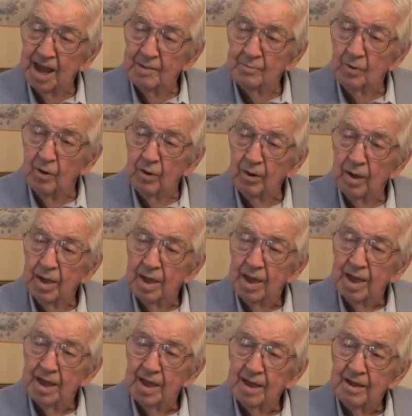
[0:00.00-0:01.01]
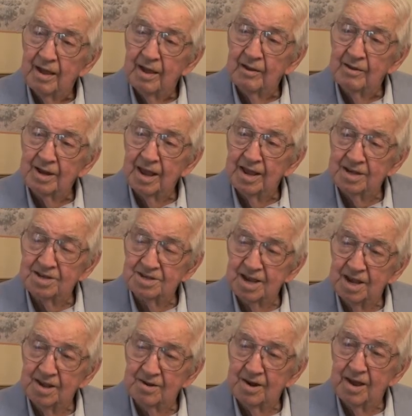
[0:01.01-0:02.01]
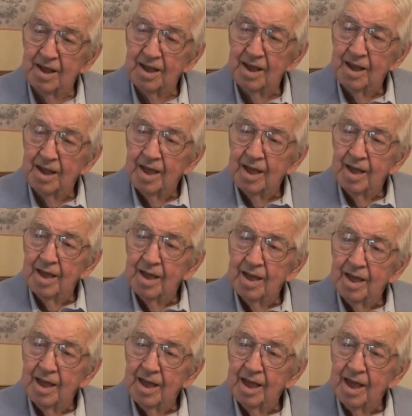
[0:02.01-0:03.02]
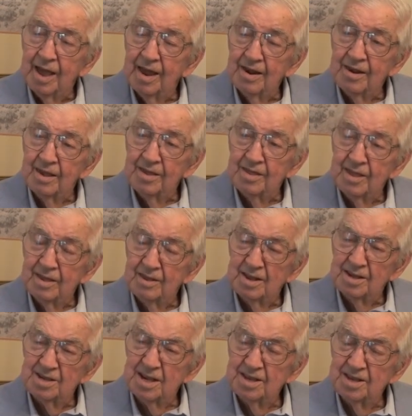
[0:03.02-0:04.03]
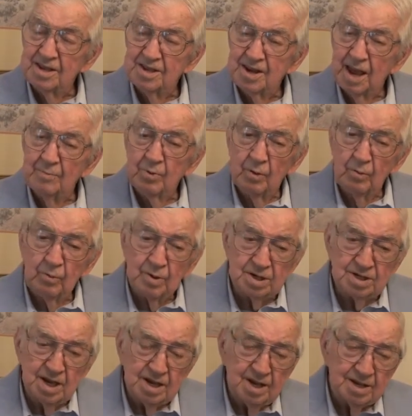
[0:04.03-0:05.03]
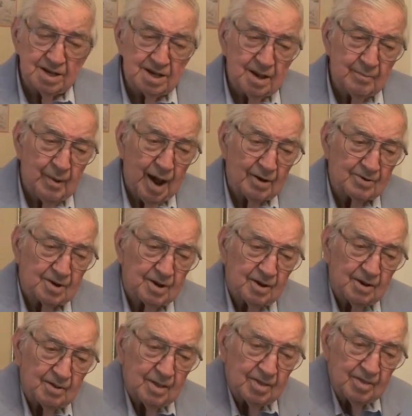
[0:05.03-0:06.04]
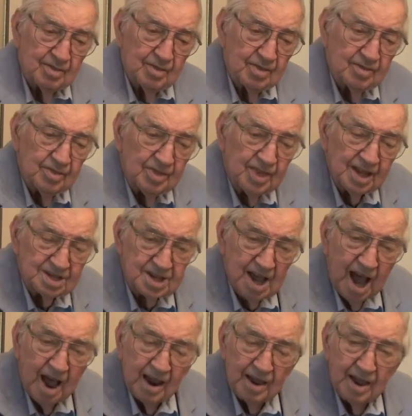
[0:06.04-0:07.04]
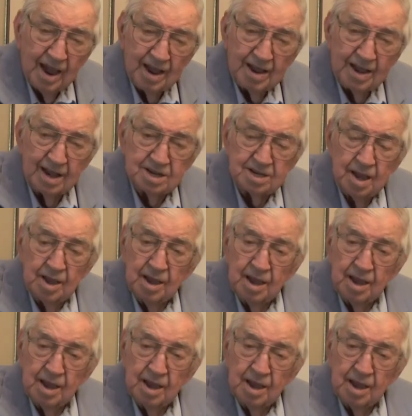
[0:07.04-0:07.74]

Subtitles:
table, you see. And see, the table was about this high, I guess.